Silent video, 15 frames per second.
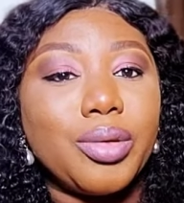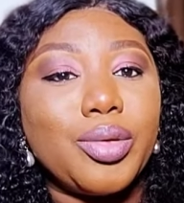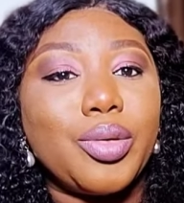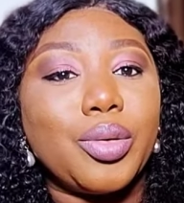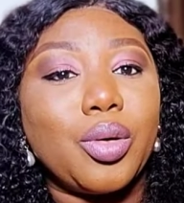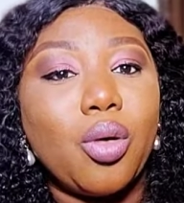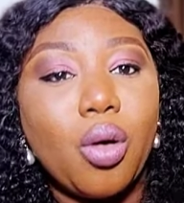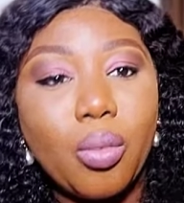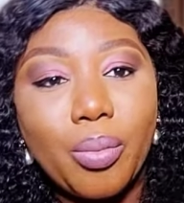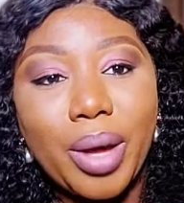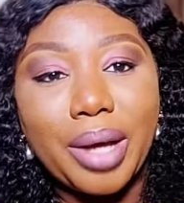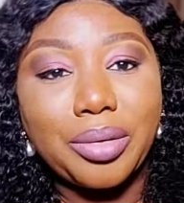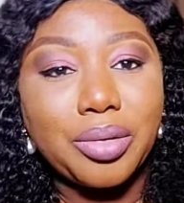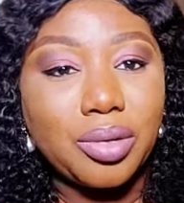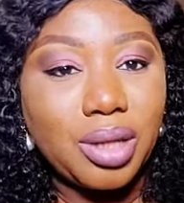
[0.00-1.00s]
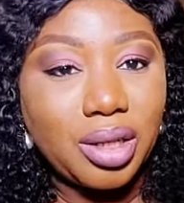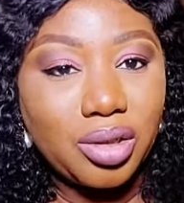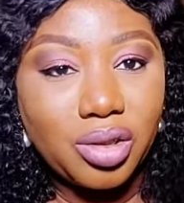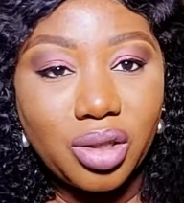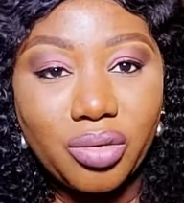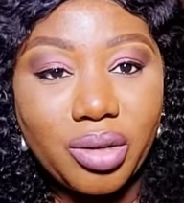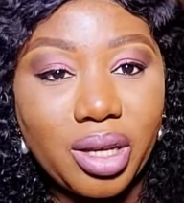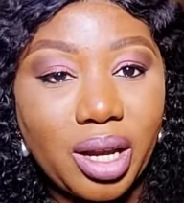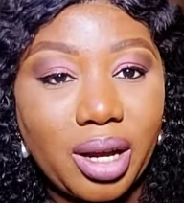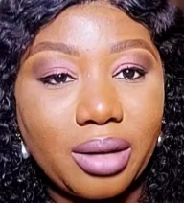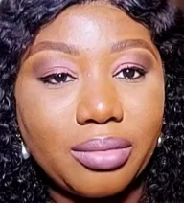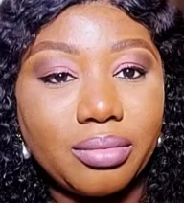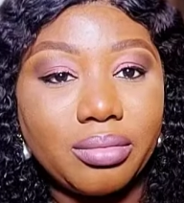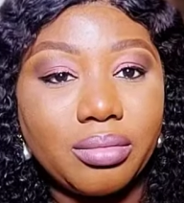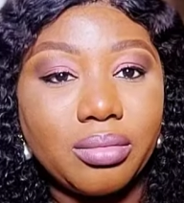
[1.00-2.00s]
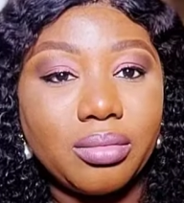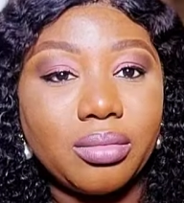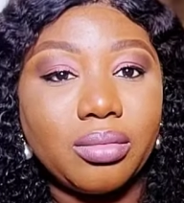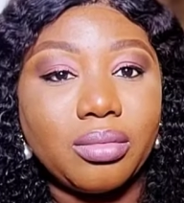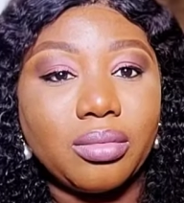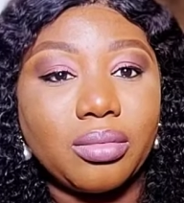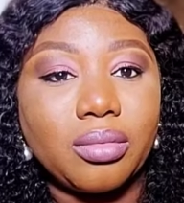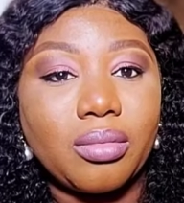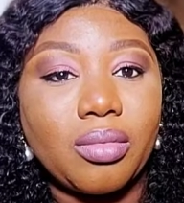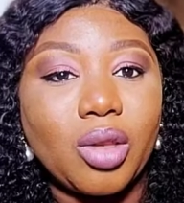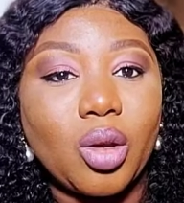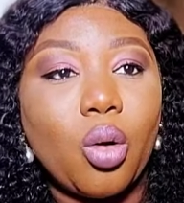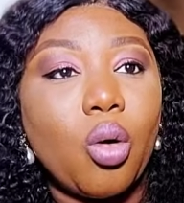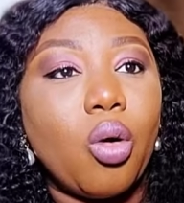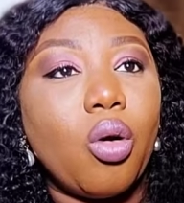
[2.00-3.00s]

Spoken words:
Deep and insightful, if you ask me.